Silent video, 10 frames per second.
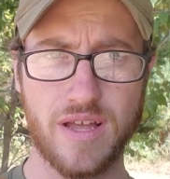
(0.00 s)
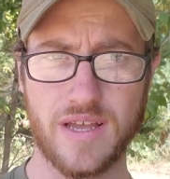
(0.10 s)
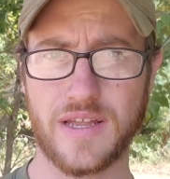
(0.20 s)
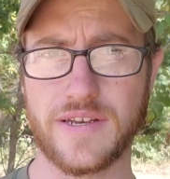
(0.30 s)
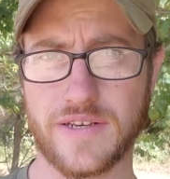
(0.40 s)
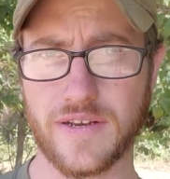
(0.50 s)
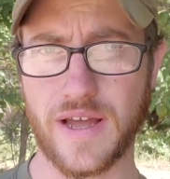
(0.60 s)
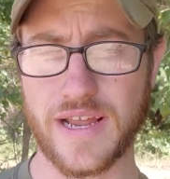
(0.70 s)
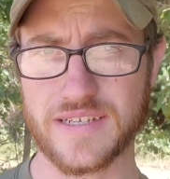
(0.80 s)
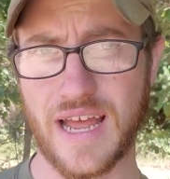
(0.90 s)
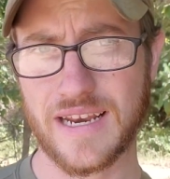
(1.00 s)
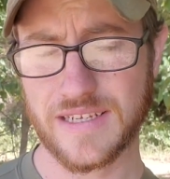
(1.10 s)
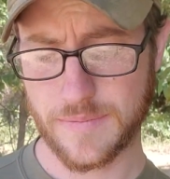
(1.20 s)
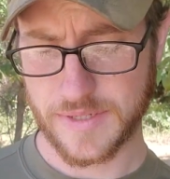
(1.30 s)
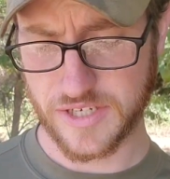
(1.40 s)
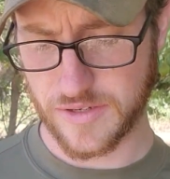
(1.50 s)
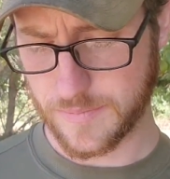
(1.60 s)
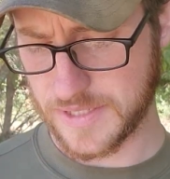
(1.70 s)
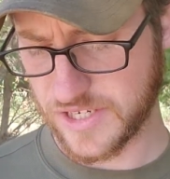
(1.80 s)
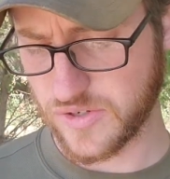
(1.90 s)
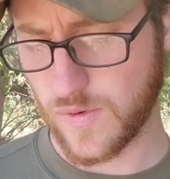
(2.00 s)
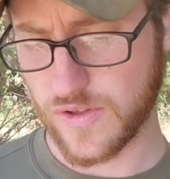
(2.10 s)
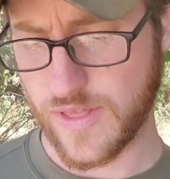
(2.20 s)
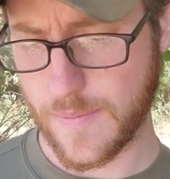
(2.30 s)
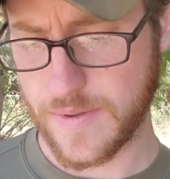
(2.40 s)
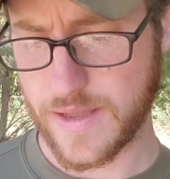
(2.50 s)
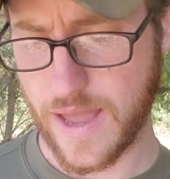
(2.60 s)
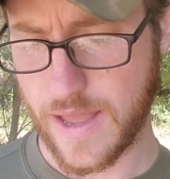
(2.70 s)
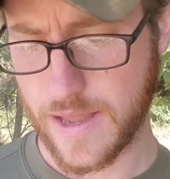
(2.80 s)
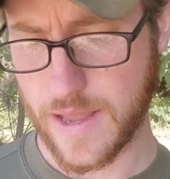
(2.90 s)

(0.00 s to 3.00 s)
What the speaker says: in a stagnant position, whether that be a